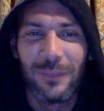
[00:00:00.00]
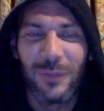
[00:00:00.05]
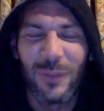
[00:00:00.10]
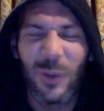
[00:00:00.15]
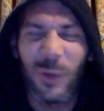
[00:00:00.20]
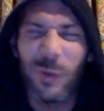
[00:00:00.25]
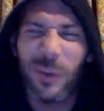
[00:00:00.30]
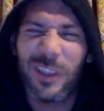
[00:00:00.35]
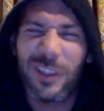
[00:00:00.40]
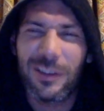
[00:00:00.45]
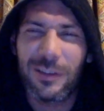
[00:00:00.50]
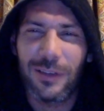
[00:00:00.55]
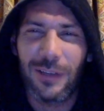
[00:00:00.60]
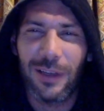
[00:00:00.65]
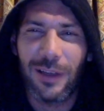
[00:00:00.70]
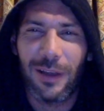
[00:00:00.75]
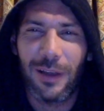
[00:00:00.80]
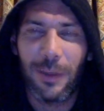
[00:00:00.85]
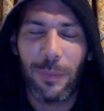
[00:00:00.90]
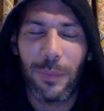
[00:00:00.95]
almost
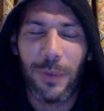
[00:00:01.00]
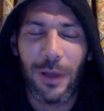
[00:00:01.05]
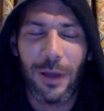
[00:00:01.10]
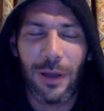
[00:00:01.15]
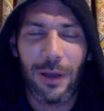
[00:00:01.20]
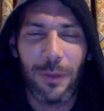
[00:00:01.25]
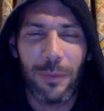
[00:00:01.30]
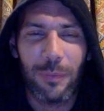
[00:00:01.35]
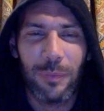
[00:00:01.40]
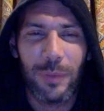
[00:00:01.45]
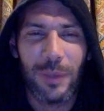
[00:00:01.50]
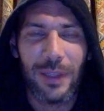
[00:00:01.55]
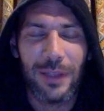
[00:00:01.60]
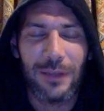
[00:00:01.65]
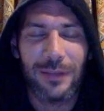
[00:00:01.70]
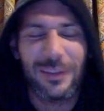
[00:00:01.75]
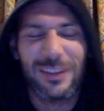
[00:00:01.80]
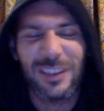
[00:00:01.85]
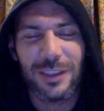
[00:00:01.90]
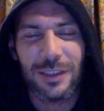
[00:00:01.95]
a bit
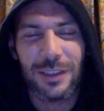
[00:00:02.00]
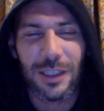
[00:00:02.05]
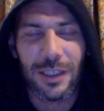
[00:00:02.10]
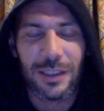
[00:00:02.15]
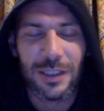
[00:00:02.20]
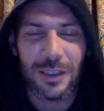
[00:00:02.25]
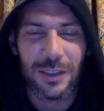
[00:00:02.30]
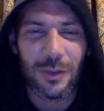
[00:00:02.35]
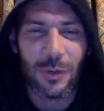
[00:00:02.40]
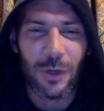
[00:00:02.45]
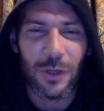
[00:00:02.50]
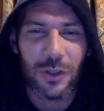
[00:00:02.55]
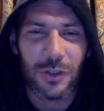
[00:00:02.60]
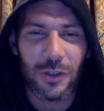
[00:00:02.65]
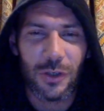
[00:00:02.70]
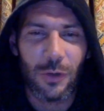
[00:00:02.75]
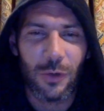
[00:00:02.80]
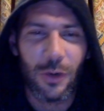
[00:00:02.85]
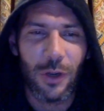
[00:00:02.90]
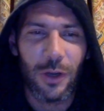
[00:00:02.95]
disgusting is quite a
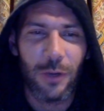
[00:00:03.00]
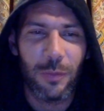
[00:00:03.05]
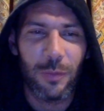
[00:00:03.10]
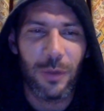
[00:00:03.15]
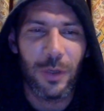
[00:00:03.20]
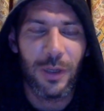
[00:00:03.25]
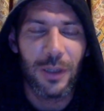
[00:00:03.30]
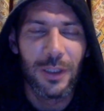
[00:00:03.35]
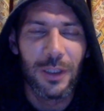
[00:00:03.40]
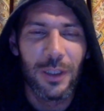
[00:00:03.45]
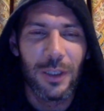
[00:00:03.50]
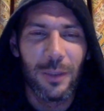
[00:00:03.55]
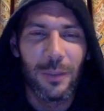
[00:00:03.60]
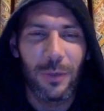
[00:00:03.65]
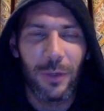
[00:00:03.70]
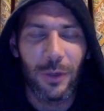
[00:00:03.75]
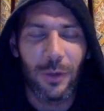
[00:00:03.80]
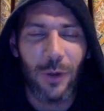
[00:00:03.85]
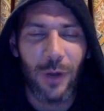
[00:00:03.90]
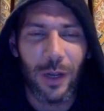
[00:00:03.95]
strong word, but
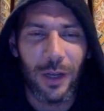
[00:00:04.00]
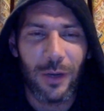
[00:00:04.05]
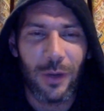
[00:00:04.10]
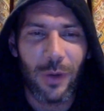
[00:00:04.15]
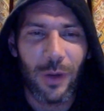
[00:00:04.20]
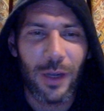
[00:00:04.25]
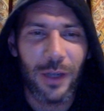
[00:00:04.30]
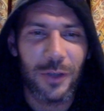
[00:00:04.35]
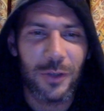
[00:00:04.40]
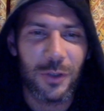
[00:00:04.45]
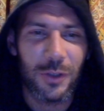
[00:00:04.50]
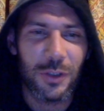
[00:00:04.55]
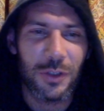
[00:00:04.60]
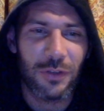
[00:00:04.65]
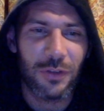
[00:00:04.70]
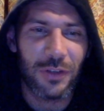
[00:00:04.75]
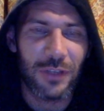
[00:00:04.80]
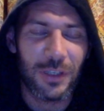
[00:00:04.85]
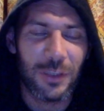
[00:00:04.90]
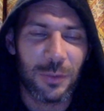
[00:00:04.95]
quite
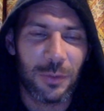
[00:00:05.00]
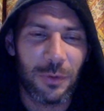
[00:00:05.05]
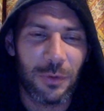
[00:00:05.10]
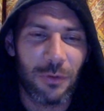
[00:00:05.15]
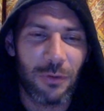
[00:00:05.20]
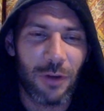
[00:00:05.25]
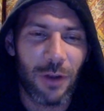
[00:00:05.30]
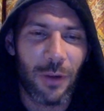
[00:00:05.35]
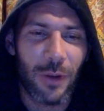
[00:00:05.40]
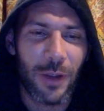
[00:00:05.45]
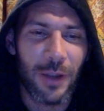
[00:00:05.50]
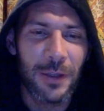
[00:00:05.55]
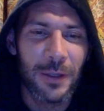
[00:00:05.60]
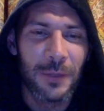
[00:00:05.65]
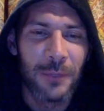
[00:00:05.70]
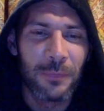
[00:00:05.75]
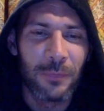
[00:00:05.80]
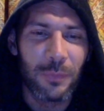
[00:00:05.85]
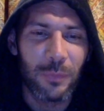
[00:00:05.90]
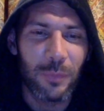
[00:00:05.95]
intrusive, I think is probably the right way.
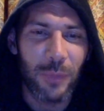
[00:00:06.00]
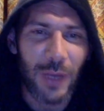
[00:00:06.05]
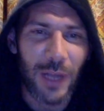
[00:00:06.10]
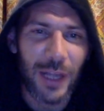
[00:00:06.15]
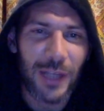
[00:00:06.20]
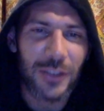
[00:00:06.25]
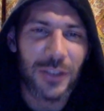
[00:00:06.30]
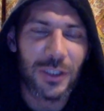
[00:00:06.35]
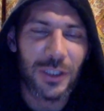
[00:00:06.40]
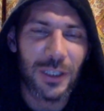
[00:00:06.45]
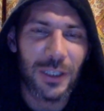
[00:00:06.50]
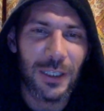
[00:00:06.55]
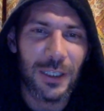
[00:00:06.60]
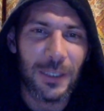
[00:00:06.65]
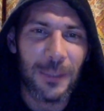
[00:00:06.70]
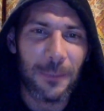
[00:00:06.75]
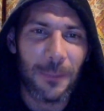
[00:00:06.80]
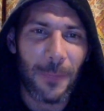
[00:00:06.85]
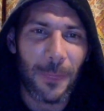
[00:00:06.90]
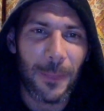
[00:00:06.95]
But
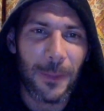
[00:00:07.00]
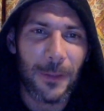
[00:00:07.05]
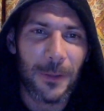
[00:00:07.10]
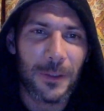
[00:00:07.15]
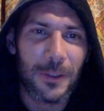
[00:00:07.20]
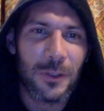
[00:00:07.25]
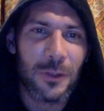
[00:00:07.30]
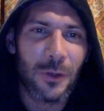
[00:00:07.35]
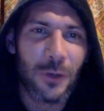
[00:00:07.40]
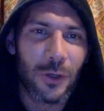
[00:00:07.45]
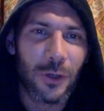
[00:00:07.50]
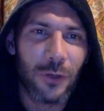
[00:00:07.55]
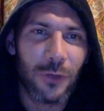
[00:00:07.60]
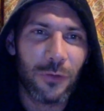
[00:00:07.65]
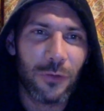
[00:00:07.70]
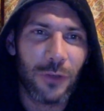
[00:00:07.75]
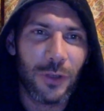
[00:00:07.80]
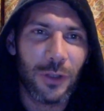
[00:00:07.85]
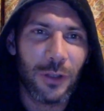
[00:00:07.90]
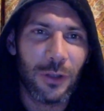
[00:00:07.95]
actually, it's not good
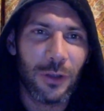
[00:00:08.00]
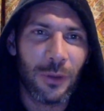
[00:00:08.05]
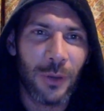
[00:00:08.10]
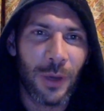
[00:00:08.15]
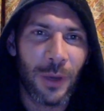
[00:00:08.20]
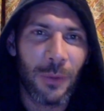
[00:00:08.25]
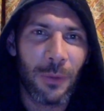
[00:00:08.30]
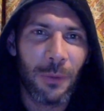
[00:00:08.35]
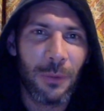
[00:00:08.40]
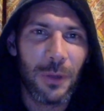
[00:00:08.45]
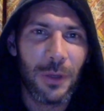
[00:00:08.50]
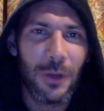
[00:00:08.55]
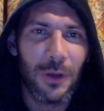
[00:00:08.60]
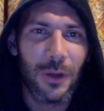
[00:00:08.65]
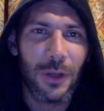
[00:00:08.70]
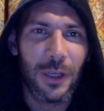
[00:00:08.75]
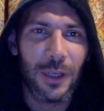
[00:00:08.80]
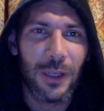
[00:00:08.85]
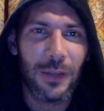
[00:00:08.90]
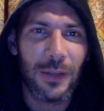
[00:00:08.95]
for you. And when we
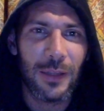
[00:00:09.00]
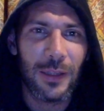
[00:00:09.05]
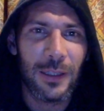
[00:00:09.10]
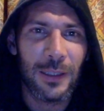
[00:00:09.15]
look at